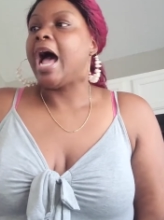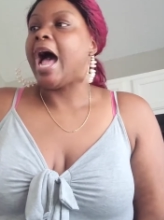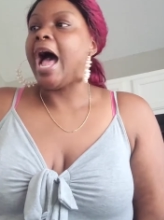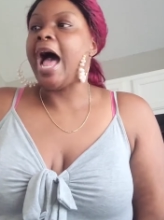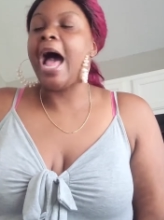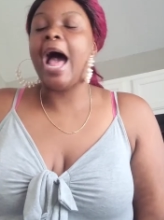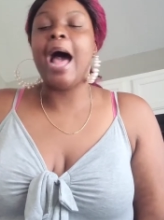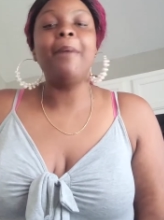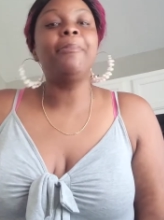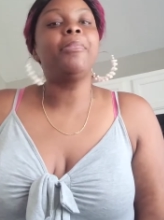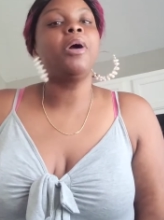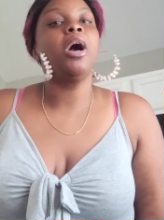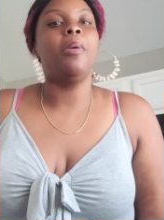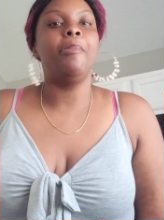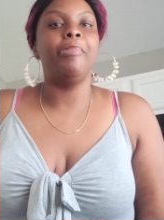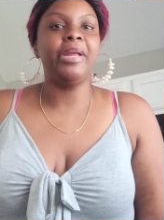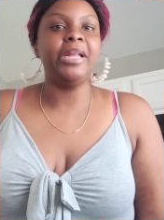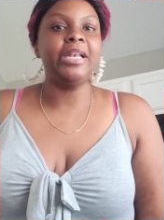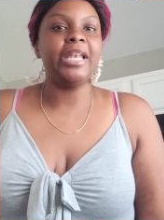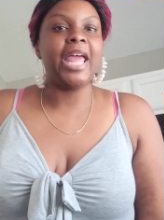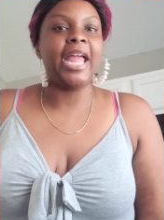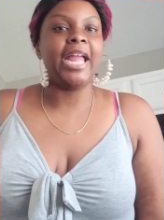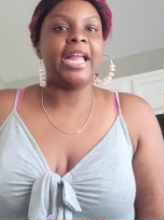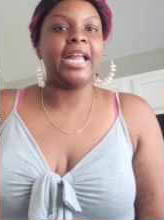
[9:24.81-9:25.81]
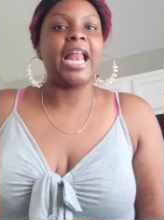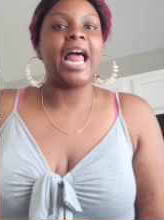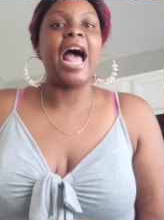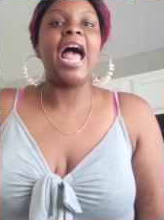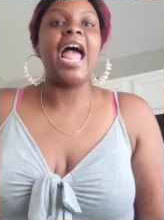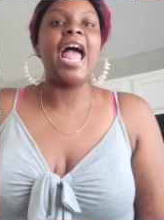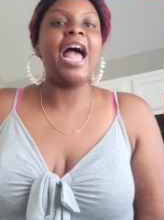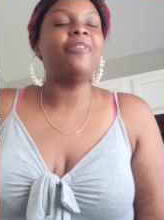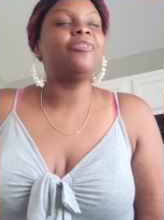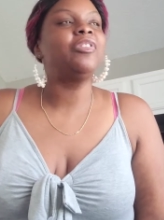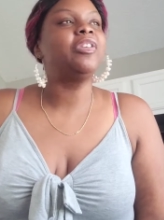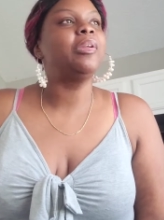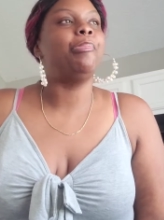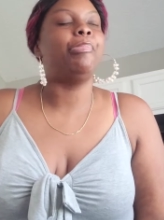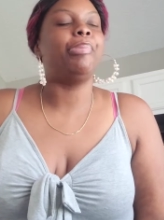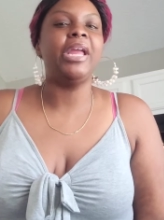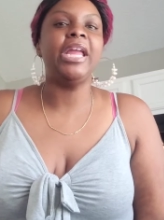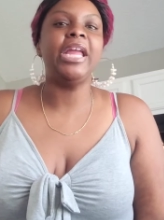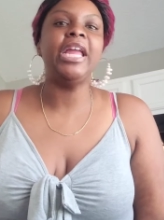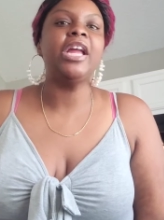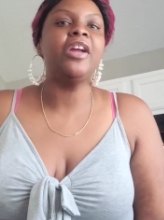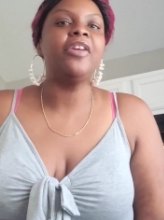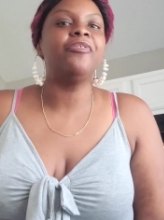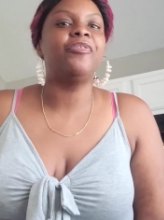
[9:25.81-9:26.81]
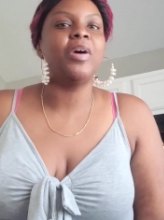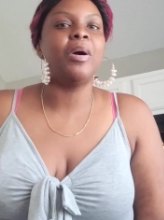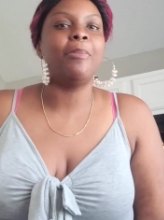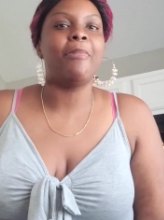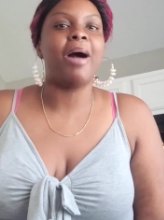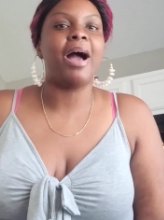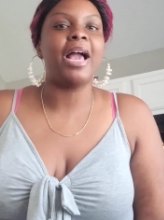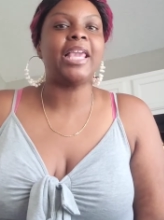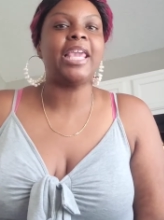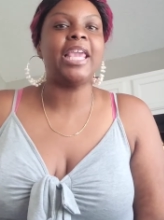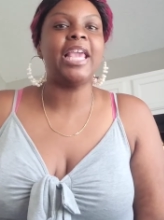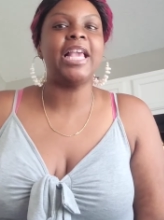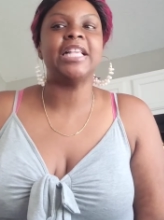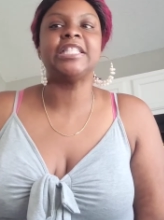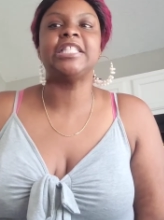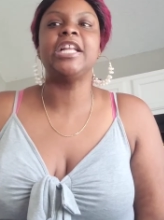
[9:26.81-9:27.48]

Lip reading: I'm gonna be late. I have to be here for my kids.